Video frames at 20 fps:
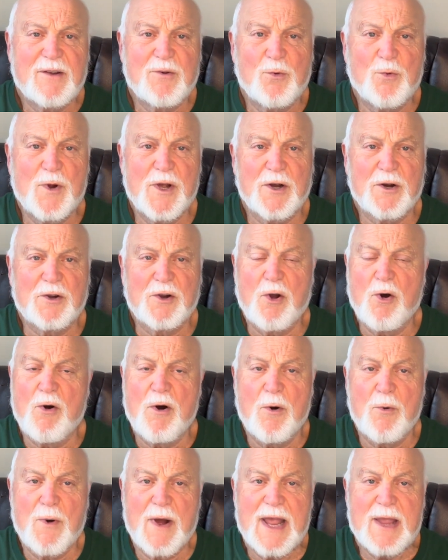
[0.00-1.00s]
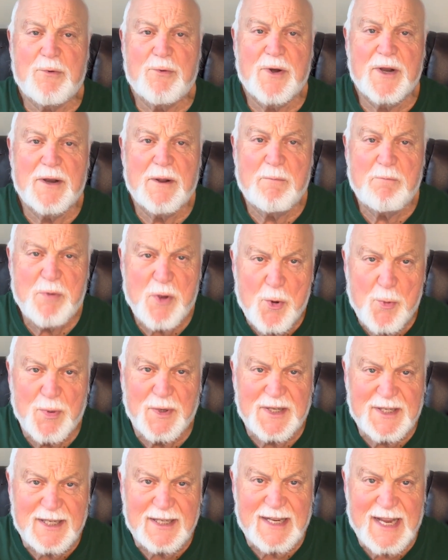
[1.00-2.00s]
will go away when
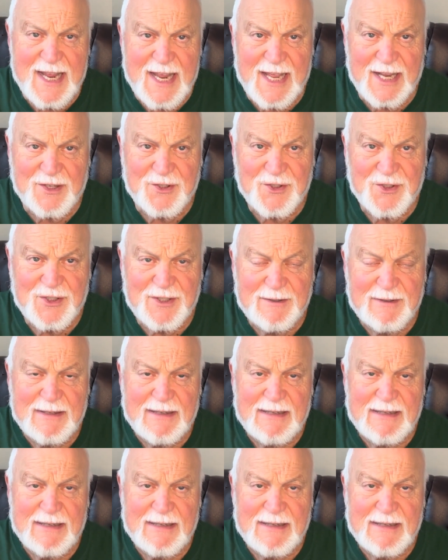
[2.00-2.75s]
puberty hits.